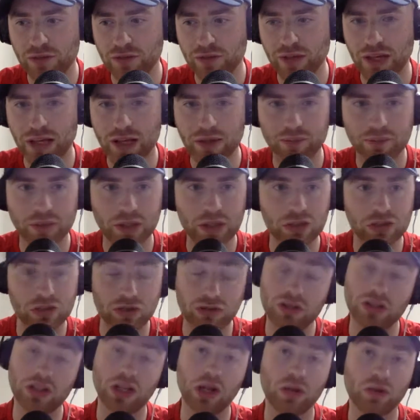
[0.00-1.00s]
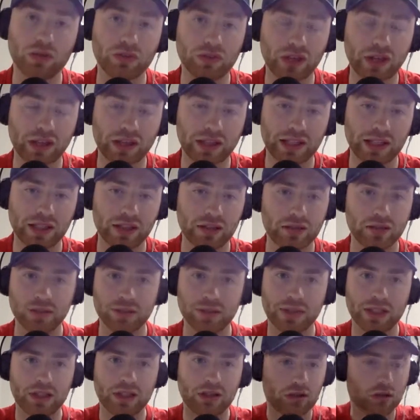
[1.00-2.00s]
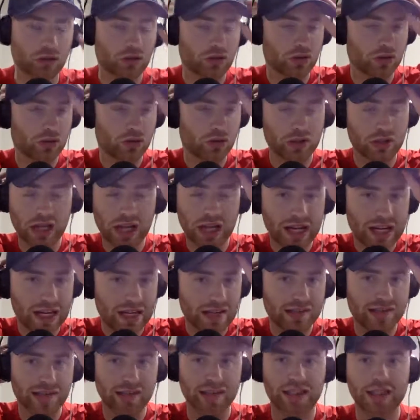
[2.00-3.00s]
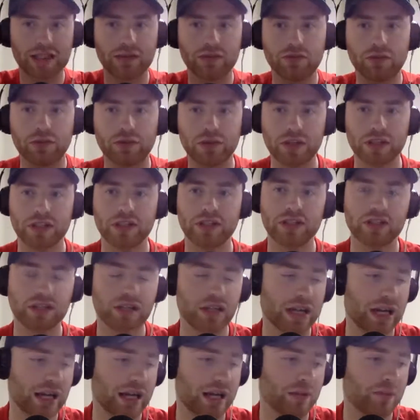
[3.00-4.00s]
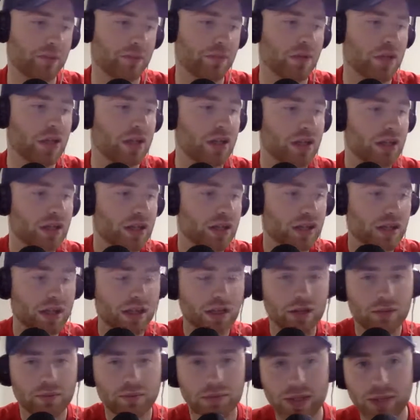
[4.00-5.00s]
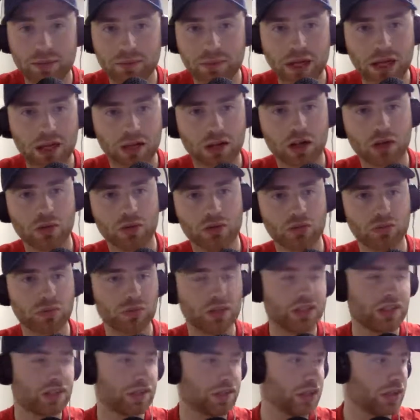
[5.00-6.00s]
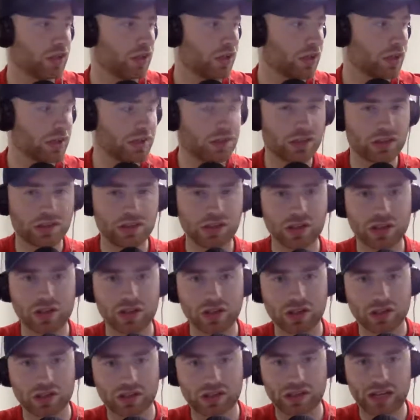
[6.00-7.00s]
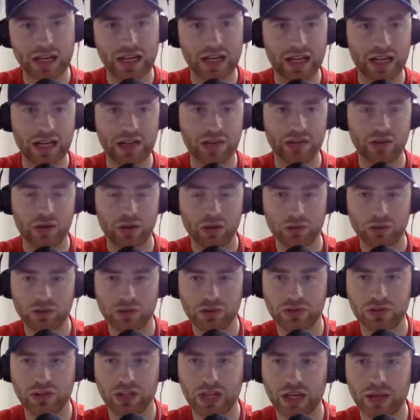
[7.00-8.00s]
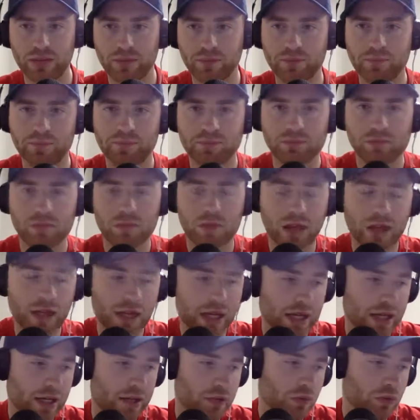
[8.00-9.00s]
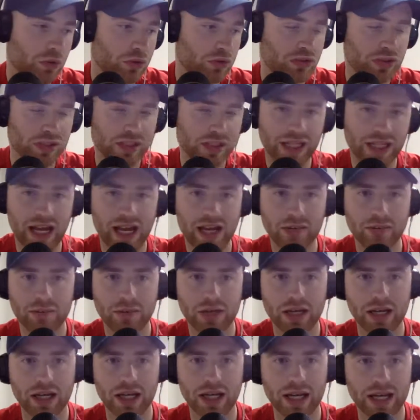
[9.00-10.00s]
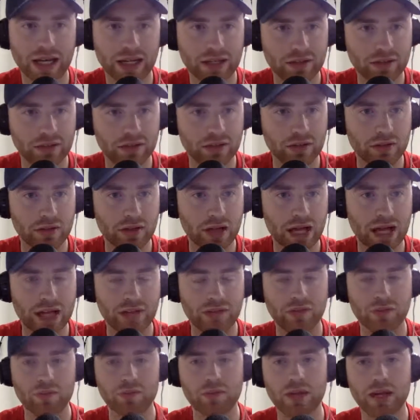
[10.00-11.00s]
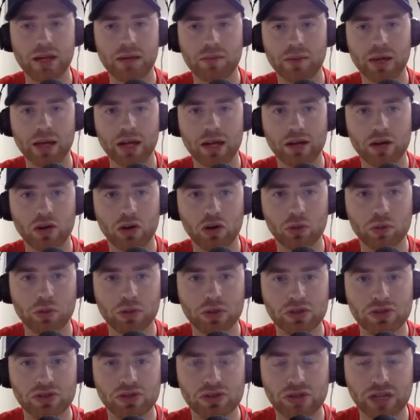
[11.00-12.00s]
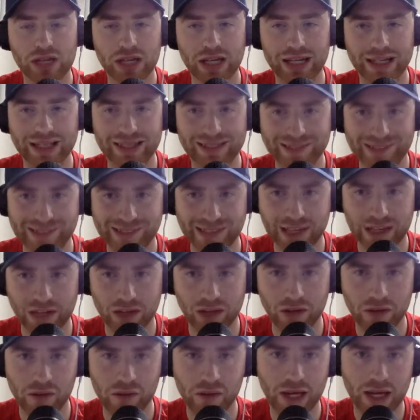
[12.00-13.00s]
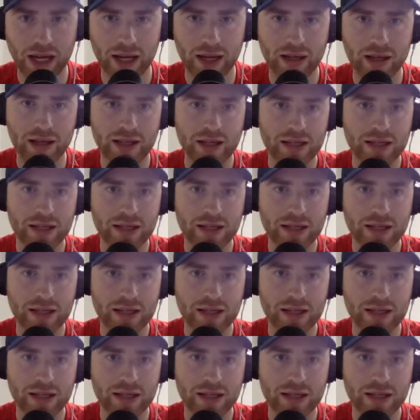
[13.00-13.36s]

with 2 goals I think could have been easily avoided. I listened to the United stand as I was watching the game. And as Mark Goldbridge said on there,